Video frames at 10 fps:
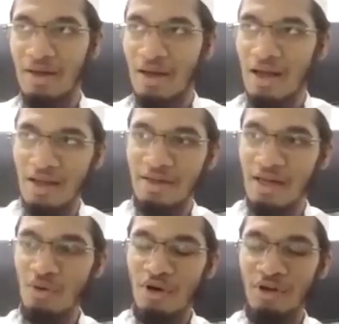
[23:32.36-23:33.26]
And
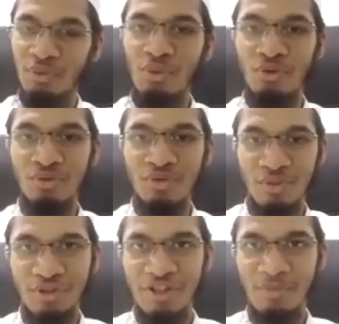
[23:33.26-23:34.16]
how are you not going to
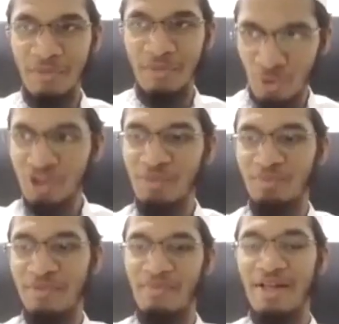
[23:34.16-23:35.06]
worship them? Worship
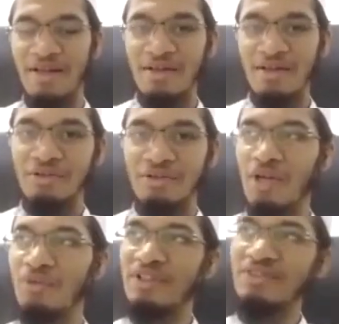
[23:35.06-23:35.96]
them. So
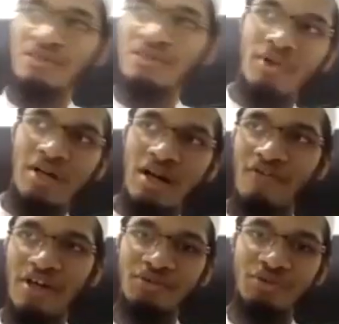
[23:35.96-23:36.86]
now they said, when our
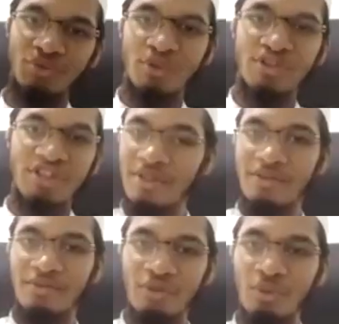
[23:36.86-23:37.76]
fathers worship,
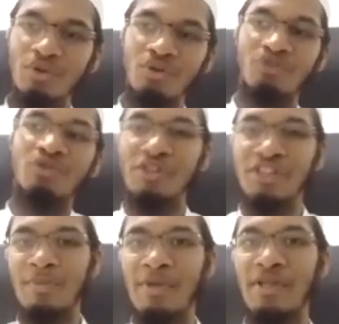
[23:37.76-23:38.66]
so we should also
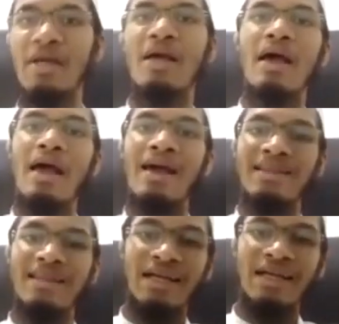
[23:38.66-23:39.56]
worship it. And
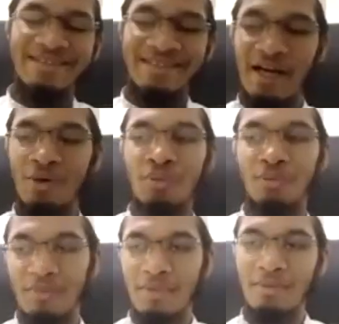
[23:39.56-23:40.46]
that's how
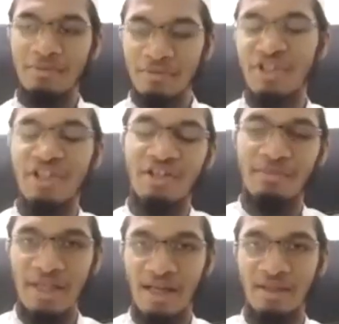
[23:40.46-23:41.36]
shirk
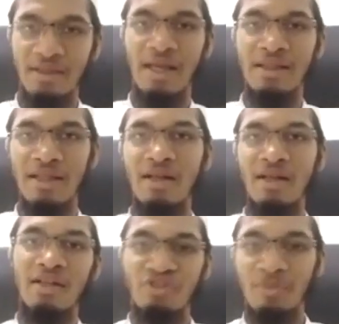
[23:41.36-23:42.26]
began. And then
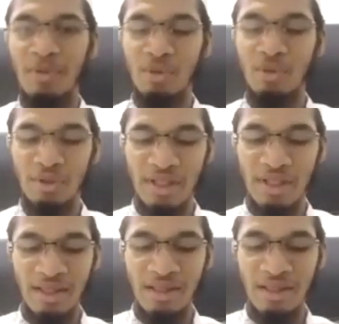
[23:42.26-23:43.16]
Allah subhanahu wa
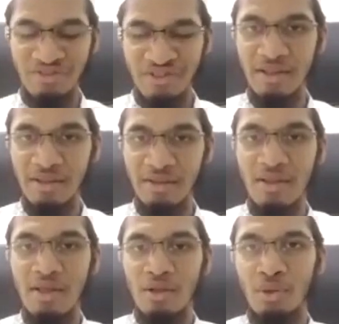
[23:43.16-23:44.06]
ta'ala sent
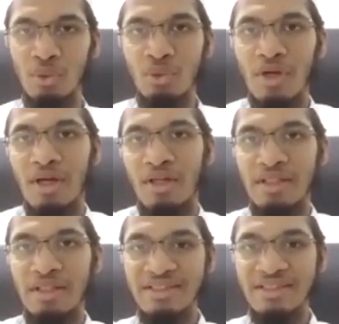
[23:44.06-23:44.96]
Nuh
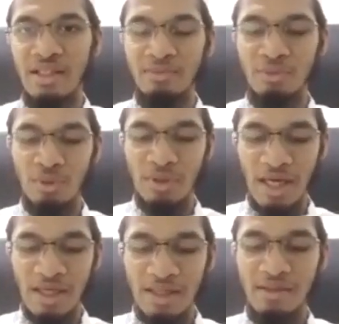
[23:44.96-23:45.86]
alayhi salam to
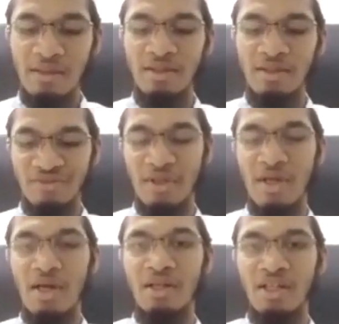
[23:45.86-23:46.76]
guide his
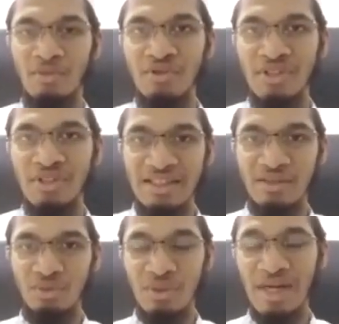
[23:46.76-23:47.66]

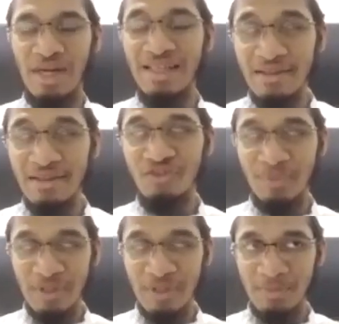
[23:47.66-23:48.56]
community, to guide these
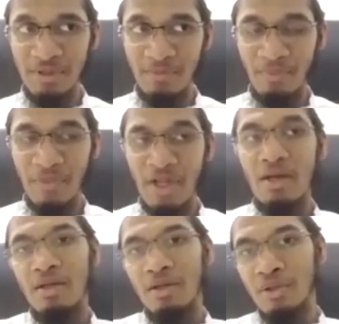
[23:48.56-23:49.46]
people
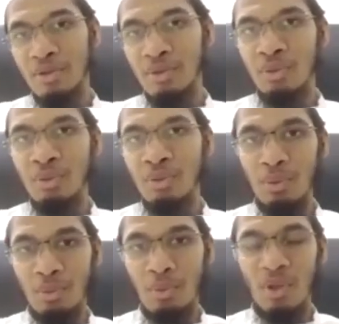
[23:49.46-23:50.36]
to
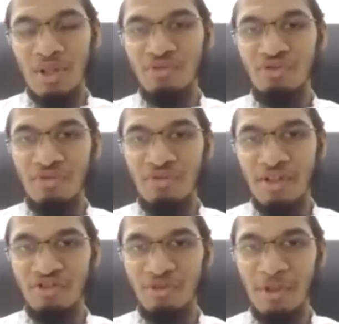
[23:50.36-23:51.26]
oneness of
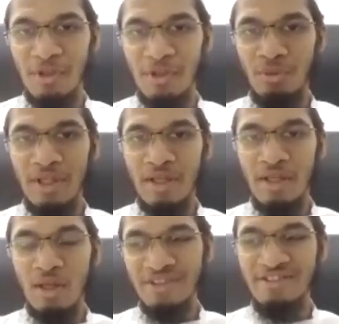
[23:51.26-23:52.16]
Allah subhanahu wa
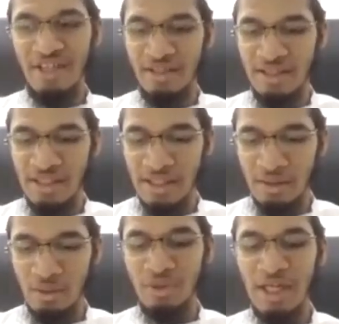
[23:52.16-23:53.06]
ta'ala once
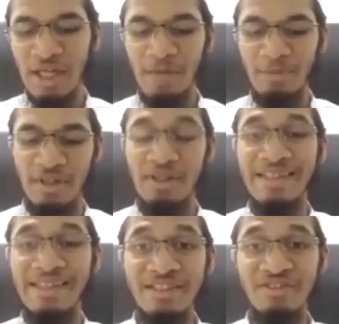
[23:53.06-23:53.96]
again, which happened
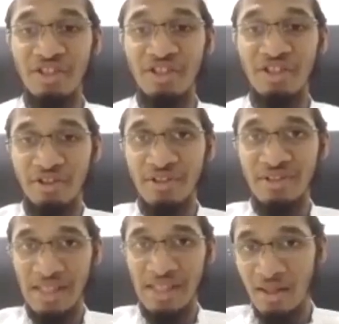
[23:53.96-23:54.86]
10
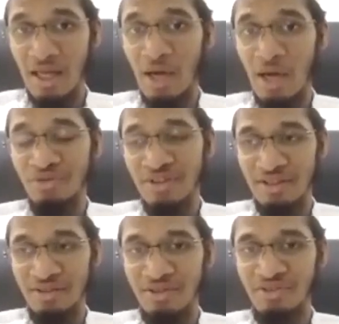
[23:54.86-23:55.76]
centuries,
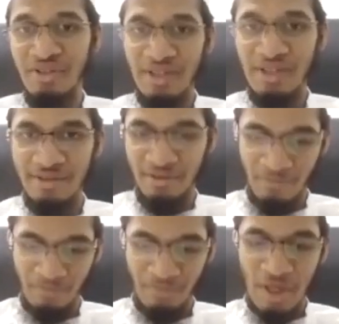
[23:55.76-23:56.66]
1,000 years later,
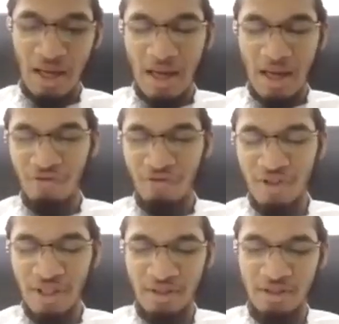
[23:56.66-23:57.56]

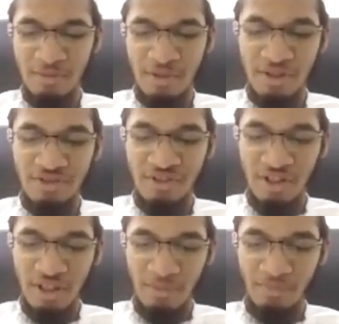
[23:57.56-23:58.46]
after Adam alayhi
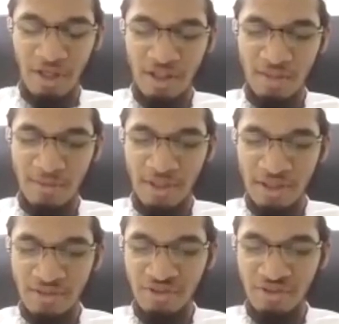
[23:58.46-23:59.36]
salam. Adam alayhi
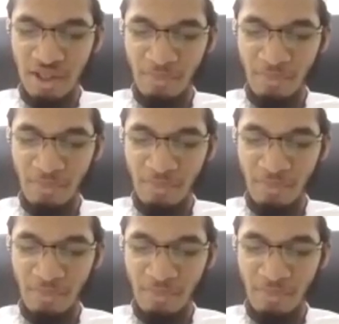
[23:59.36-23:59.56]
salam.